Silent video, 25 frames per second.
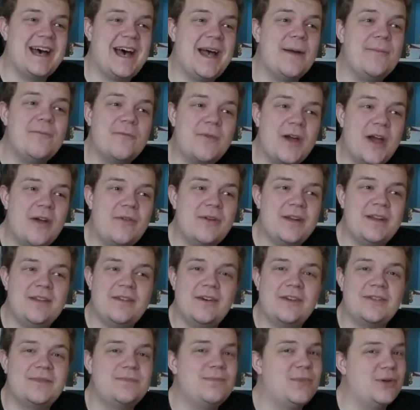I'm very
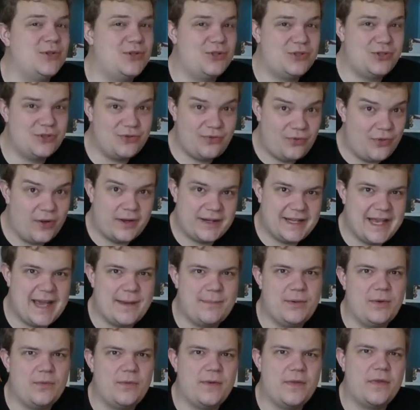not
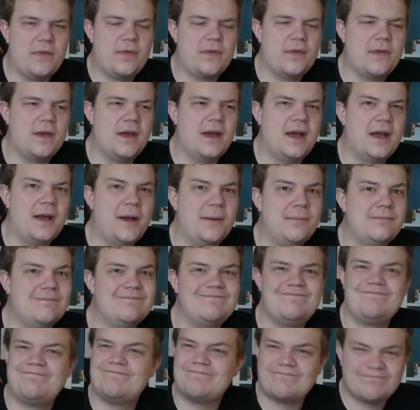happy with.
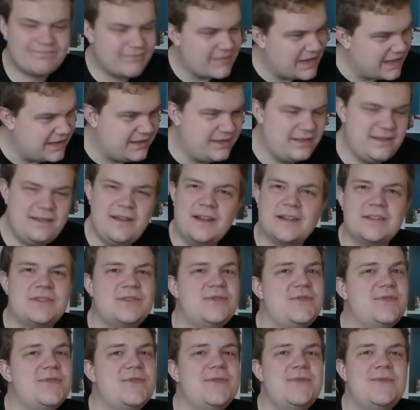It
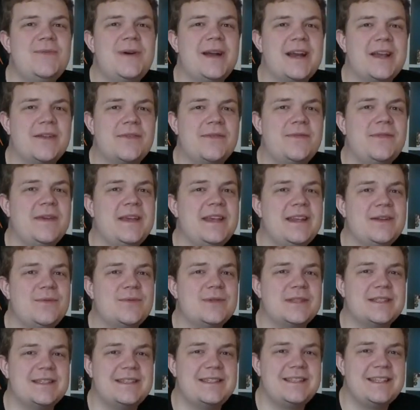doesn't do what I think it
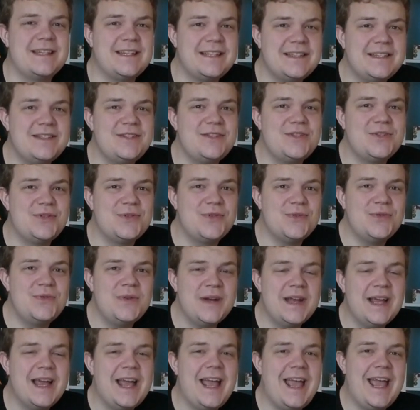was intended to
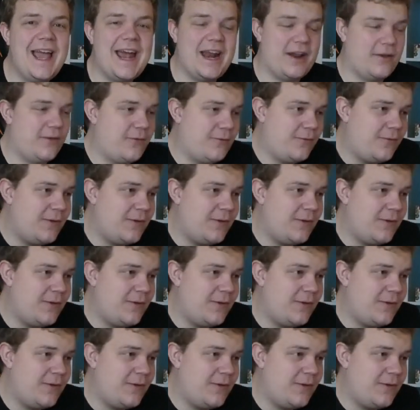do, and I